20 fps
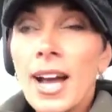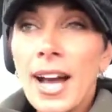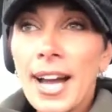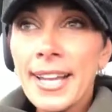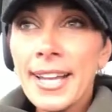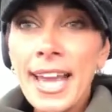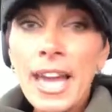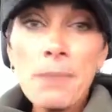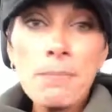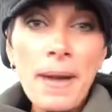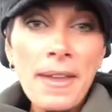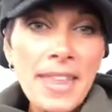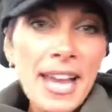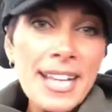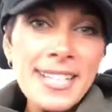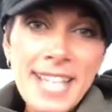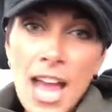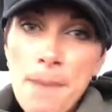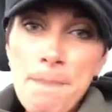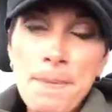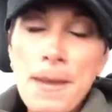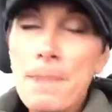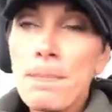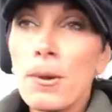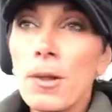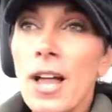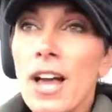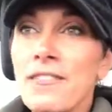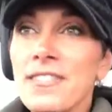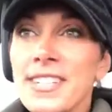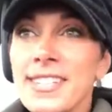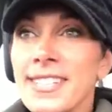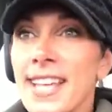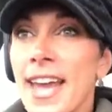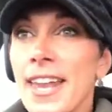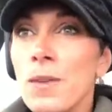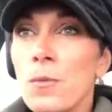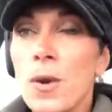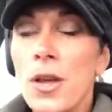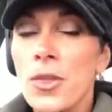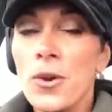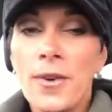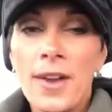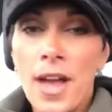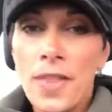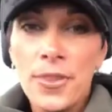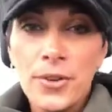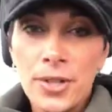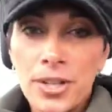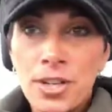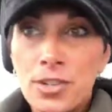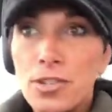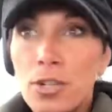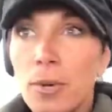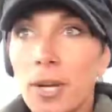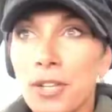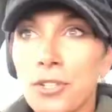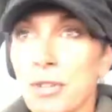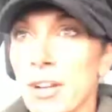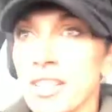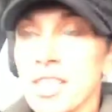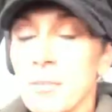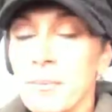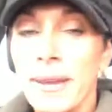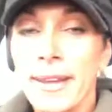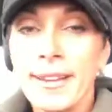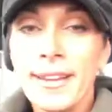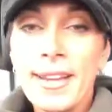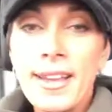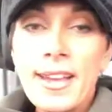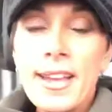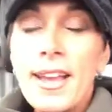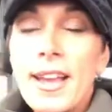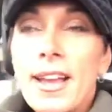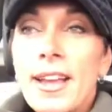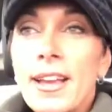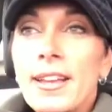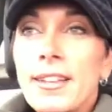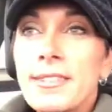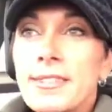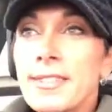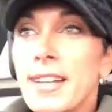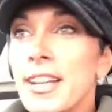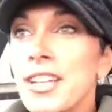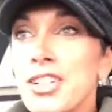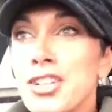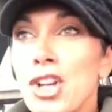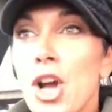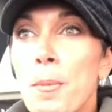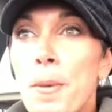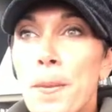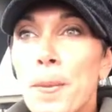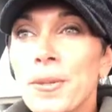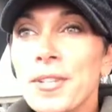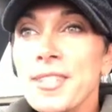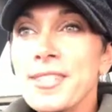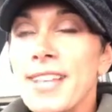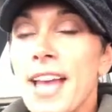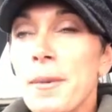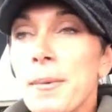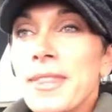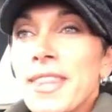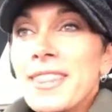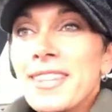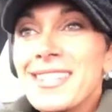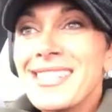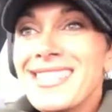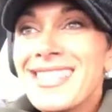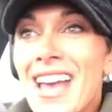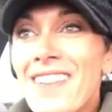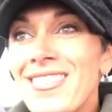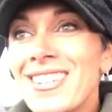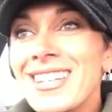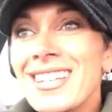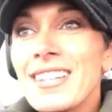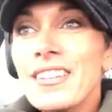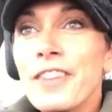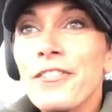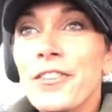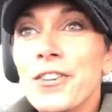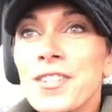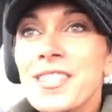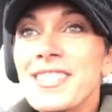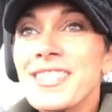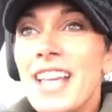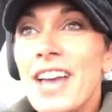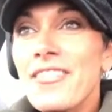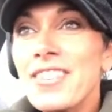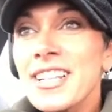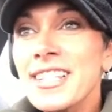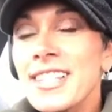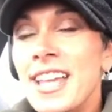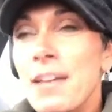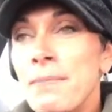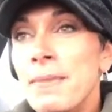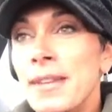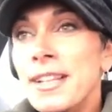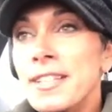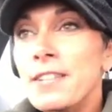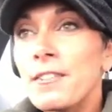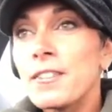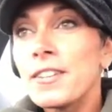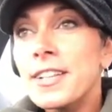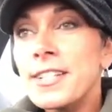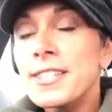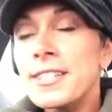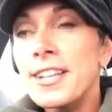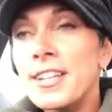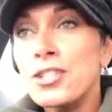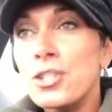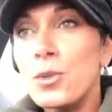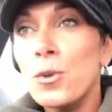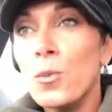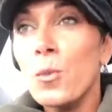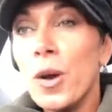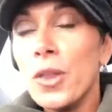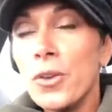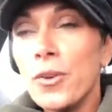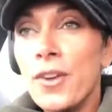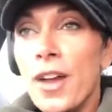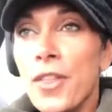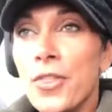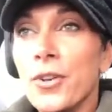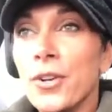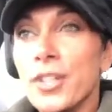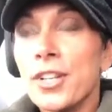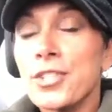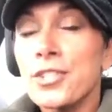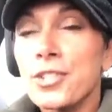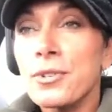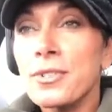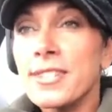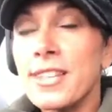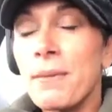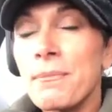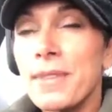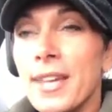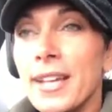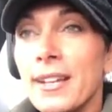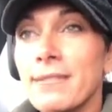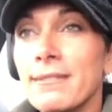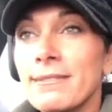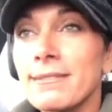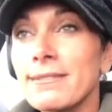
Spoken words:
again, by that time, people have decided whether or not they're going to do it. Trust me. Studies show people decide within the first 7 to 10 minutes of listening to whether or not they're going to do something.